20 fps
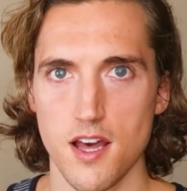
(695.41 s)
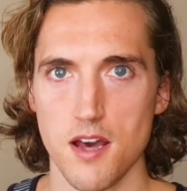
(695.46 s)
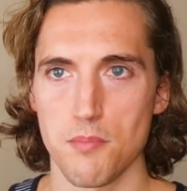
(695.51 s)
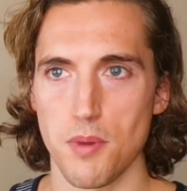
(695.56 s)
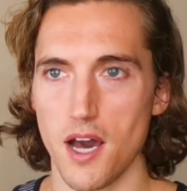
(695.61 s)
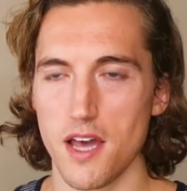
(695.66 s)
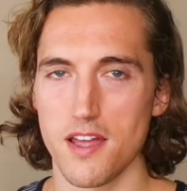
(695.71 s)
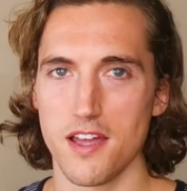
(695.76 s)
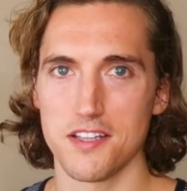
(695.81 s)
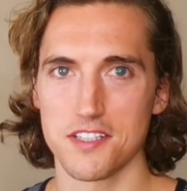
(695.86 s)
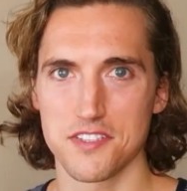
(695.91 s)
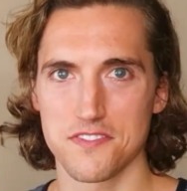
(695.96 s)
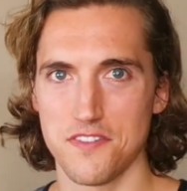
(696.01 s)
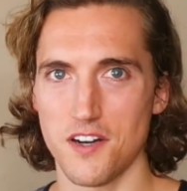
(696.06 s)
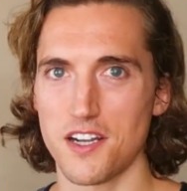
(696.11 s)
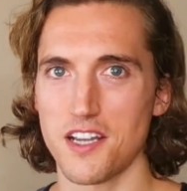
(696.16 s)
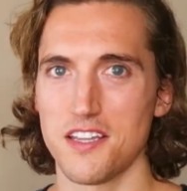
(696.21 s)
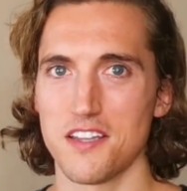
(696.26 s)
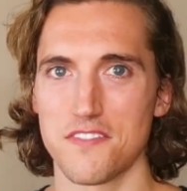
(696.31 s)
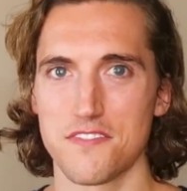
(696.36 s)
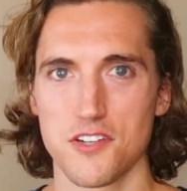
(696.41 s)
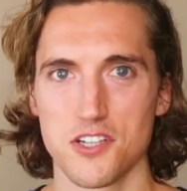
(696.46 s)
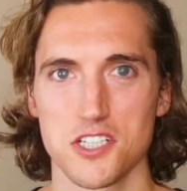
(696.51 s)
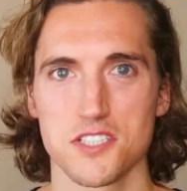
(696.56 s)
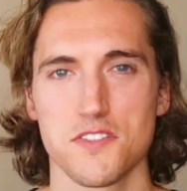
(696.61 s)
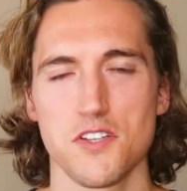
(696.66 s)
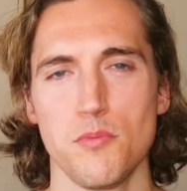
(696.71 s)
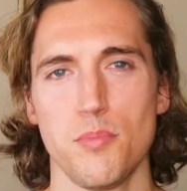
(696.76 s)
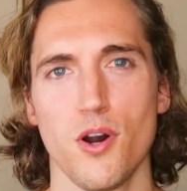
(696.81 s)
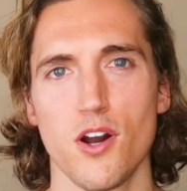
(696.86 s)
But it's funny, the
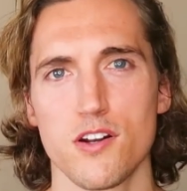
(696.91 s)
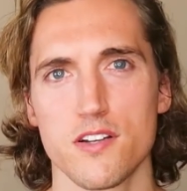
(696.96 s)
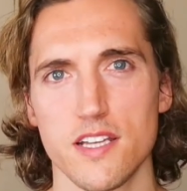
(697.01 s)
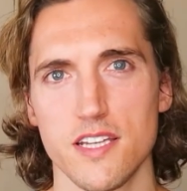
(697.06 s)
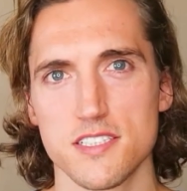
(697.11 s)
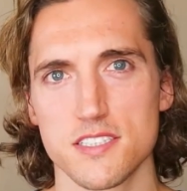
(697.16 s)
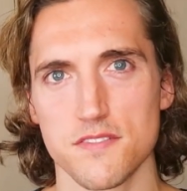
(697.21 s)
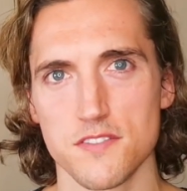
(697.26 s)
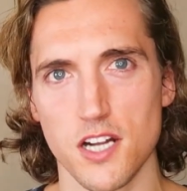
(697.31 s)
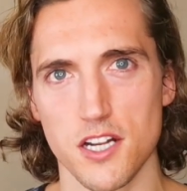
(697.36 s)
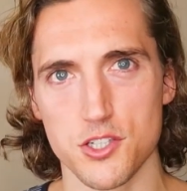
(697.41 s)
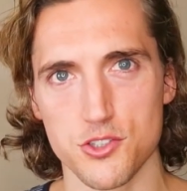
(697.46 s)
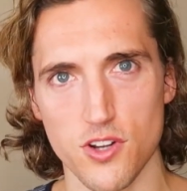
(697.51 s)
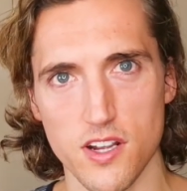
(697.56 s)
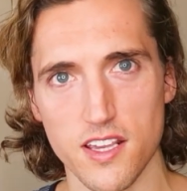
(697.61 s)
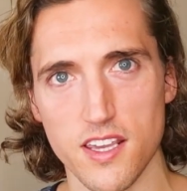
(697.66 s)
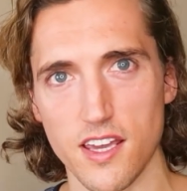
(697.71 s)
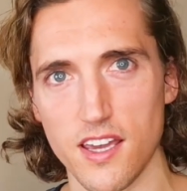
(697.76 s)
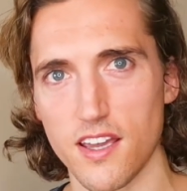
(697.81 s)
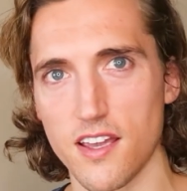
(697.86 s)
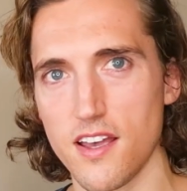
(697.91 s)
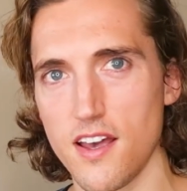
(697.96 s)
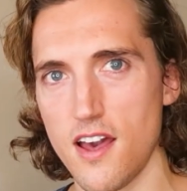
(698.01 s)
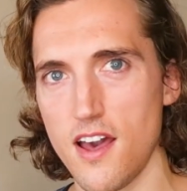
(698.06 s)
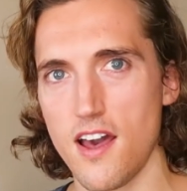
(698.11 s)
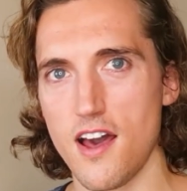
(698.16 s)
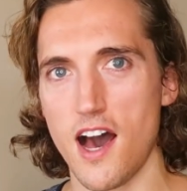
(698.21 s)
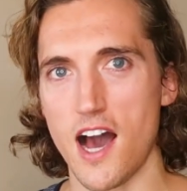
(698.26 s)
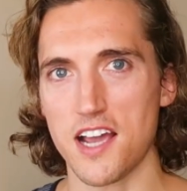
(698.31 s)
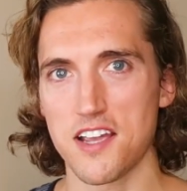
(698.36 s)
first few parties of not drinking,
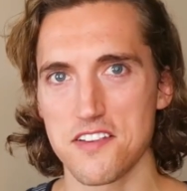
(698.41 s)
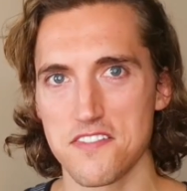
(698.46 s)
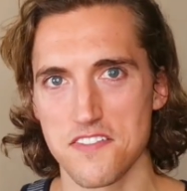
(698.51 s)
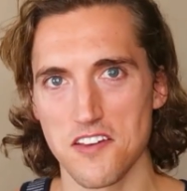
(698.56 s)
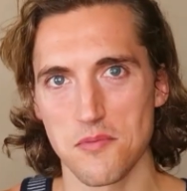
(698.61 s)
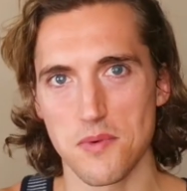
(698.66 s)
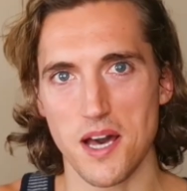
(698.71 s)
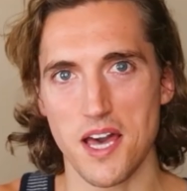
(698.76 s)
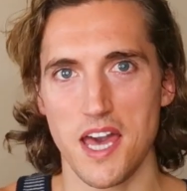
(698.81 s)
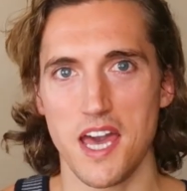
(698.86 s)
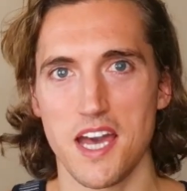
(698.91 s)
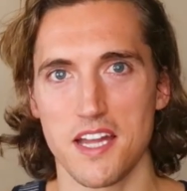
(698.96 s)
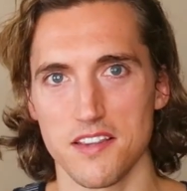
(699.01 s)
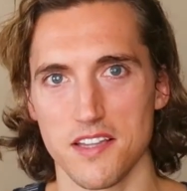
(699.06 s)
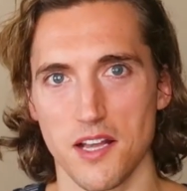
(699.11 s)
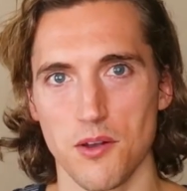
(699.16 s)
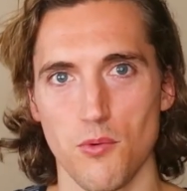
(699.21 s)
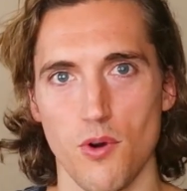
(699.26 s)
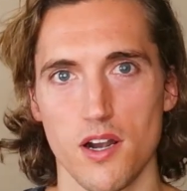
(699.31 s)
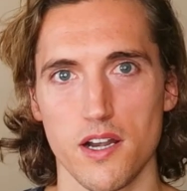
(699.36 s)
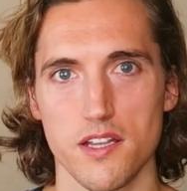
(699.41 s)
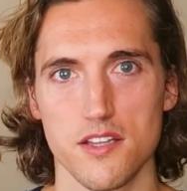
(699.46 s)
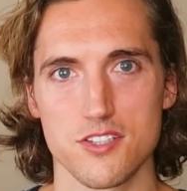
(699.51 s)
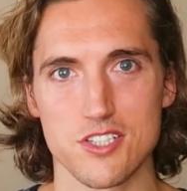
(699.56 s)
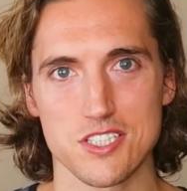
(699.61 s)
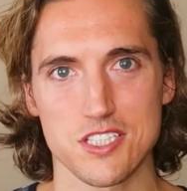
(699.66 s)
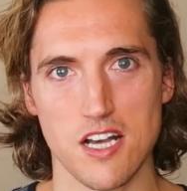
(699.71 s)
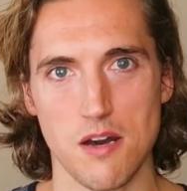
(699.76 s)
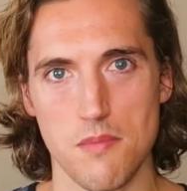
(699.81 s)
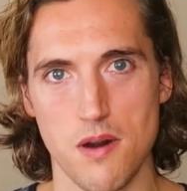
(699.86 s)
I could feel my hand like wanting to
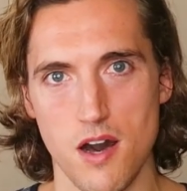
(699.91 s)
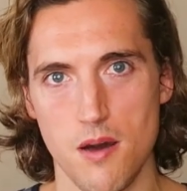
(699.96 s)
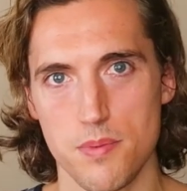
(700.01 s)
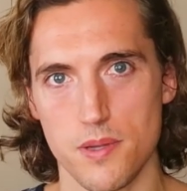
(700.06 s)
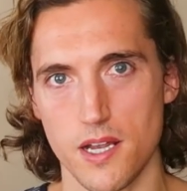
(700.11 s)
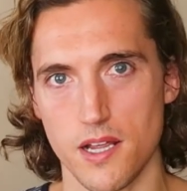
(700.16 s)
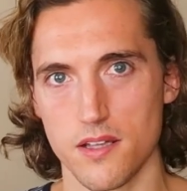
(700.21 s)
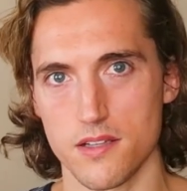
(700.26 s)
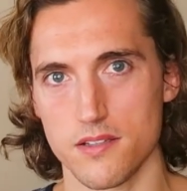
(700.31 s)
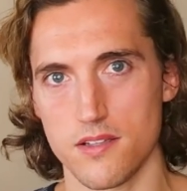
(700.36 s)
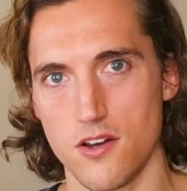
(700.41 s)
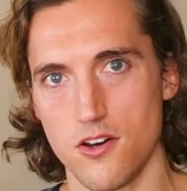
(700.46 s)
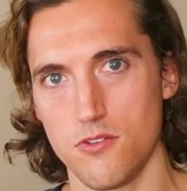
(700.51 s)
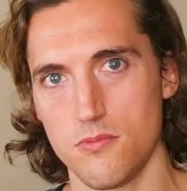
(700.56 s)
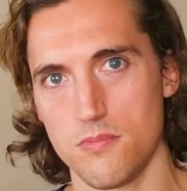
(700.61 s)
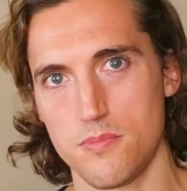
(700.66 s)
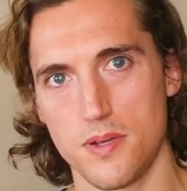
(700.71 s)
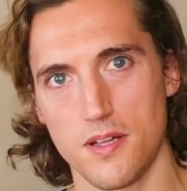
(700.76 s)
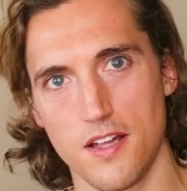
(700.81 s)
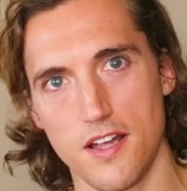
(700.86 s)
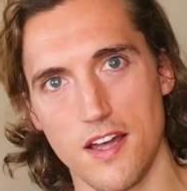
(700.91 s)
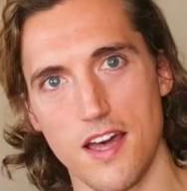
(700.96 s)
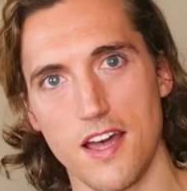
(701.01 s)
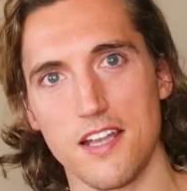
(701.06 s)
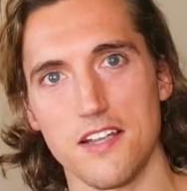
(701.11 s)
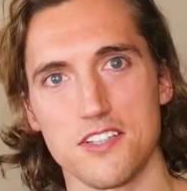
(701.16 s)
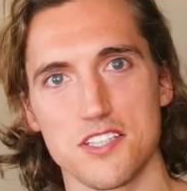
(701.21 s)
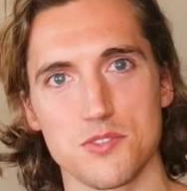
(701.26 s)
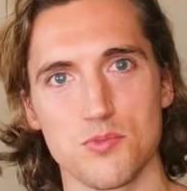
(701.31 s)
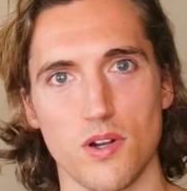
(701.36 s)
just come up, and nope,
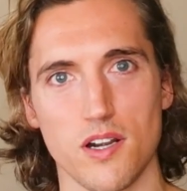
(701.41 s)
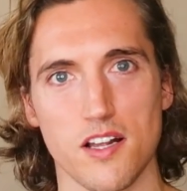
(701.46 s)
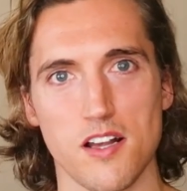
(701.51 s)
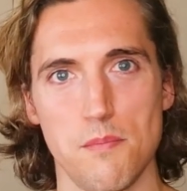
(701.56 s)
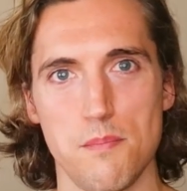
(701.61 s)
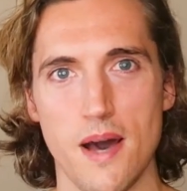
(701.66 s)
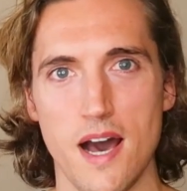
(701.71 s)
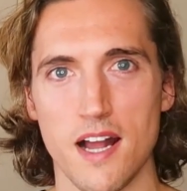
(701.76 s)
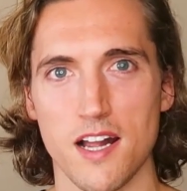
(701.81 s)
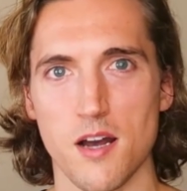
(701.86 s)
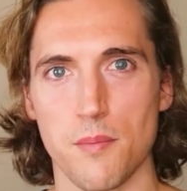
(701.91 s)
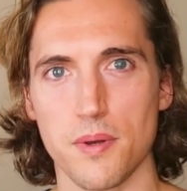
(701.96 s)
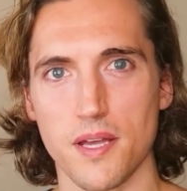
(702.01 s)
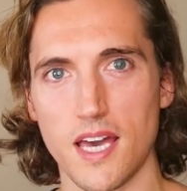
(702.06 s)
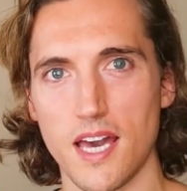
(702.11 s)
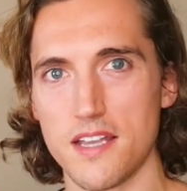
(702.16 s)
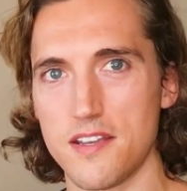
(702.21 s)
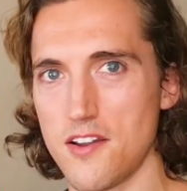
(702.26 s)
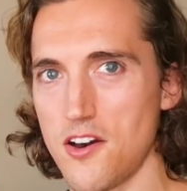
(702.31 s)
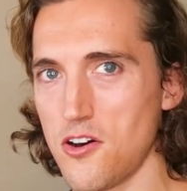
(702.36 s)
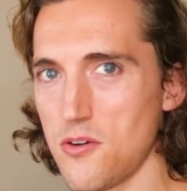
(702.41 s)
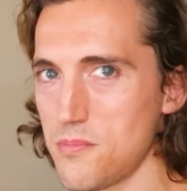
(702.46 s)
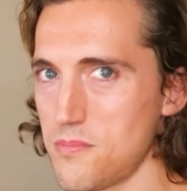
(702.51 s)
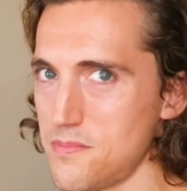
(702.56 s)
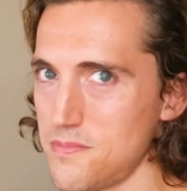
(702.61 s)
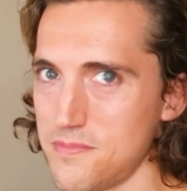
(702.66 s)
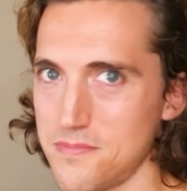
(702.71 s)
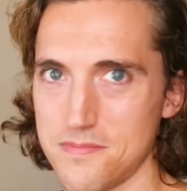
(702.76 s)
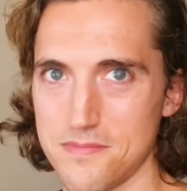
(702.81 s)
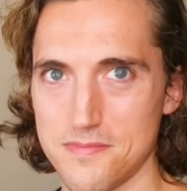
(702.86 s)
and I just want to come back up again.
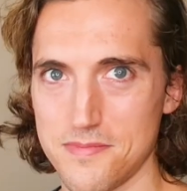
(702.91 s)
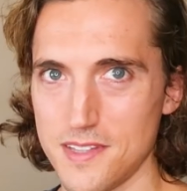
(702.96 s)
Nope,